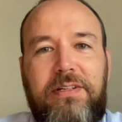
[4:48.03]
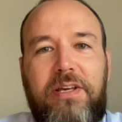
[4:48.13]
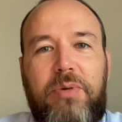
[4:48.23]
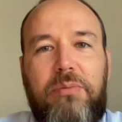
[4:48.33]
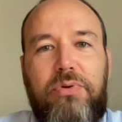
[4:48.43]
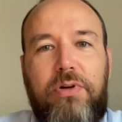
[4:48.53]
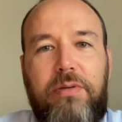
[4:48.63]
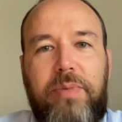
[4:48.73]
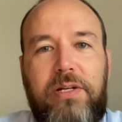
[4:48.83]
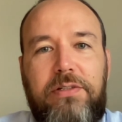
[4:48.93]
and I'm a
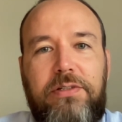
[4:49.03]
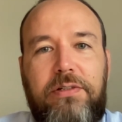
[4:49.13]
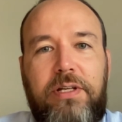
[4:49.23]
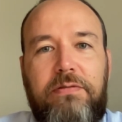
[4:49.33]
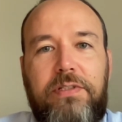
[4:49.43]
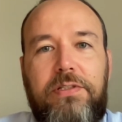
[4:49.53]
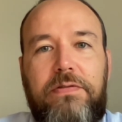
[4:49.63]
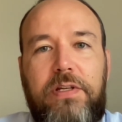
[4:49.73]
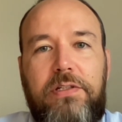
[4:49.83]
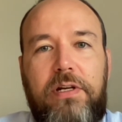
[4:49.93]
product manager at the
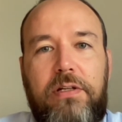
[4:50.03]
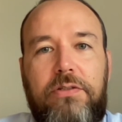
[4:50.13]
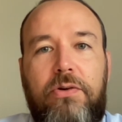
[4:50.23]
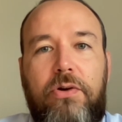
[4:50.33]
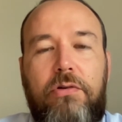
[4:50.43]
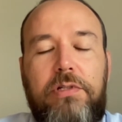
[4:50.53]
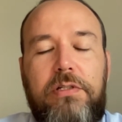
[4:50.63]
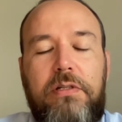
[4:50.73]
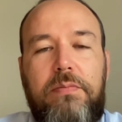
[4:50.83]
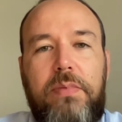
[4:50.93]
SOPHiA Genetics
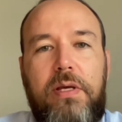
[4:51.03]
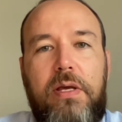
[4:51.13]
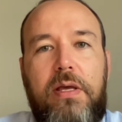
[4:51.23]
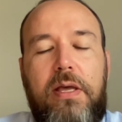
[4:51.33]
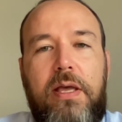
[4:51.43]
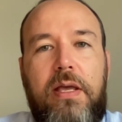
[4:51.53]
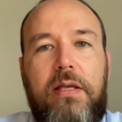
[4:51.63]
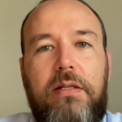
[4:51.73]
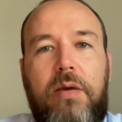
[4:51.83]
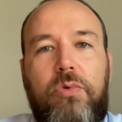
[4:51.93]
oncology team.
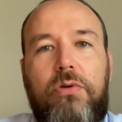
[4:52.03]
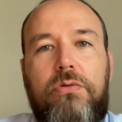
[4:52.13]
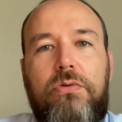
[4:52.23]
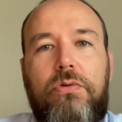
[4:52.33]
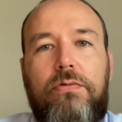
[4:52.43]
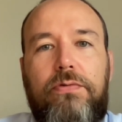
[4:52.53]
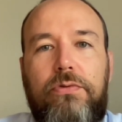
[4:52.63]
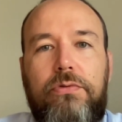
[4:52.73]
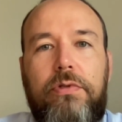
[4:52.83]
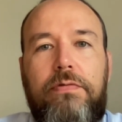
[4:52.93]
And I'm going to go
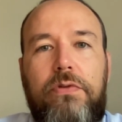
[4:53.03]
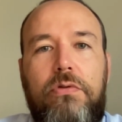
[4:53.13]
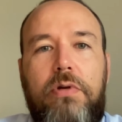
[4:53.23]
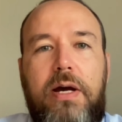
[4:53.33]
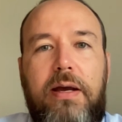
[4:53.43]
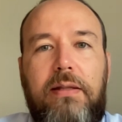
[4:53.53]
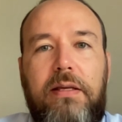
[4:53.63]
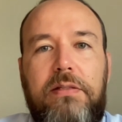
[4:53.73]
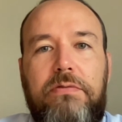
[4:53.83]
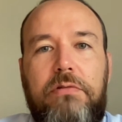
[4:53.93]
through a few
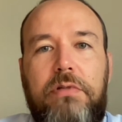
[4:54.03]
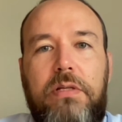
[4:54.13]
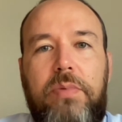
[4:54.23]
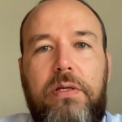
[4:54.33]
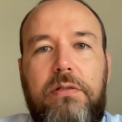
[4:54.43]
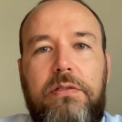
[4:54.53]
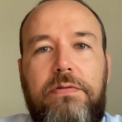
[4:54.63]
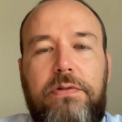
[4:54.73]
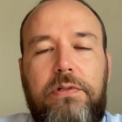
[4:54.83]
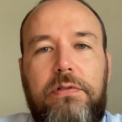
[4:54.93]
highlights that really make a
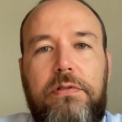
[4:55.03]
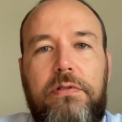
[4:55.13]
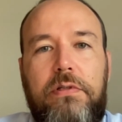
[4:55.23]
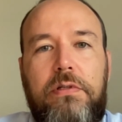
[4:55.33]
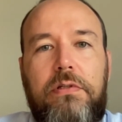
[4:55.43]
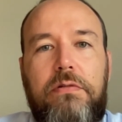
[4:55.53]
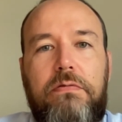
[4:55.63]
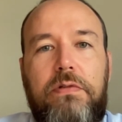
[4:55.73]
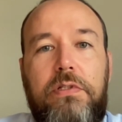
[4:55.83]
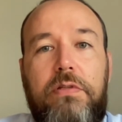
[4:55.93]
difference in
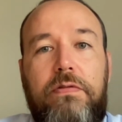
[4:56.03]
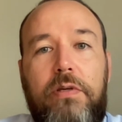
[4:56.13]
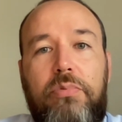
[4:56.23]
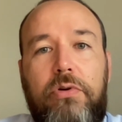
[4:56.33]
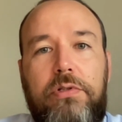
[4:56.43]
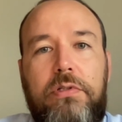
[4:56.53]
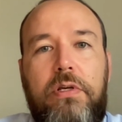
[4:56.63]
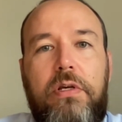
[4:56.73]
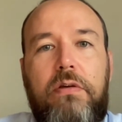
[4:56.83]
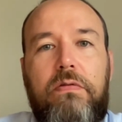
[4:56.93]
the SOPHiA products
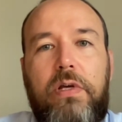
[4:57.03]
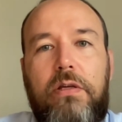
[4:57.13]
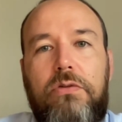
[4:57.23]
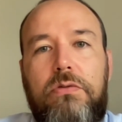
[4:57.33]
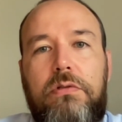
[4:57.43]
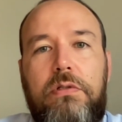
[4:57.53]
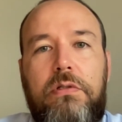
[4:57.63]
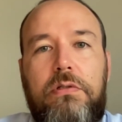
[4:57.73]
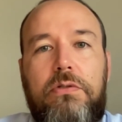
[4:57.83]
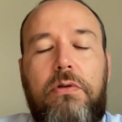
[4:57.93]
that are used
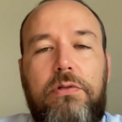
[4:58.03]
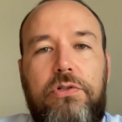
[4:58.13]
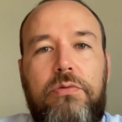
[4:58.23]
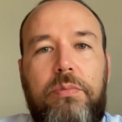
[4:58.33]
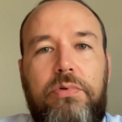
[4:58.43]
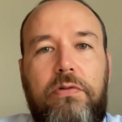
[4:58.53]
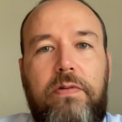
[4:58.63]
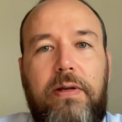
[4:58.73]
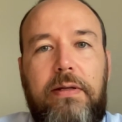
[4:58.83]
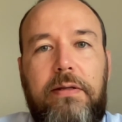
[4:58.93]
in solid tumor
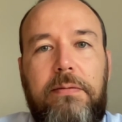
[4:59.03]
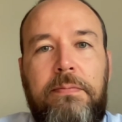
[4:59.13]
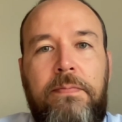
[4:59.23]
profiling.